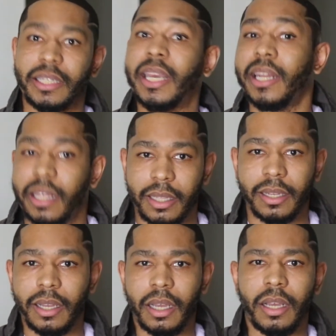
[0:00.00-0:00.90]
Kenneth,
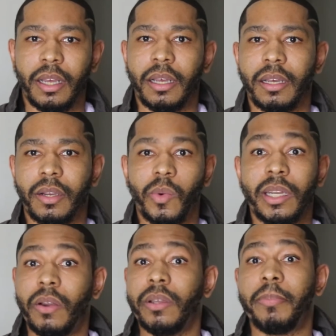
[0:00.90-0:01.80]
we
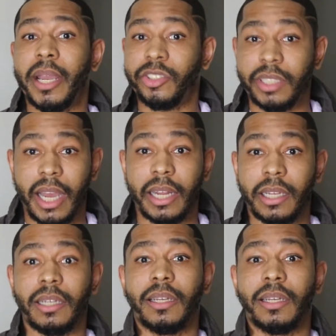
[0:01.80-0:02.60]
know you're patriotic,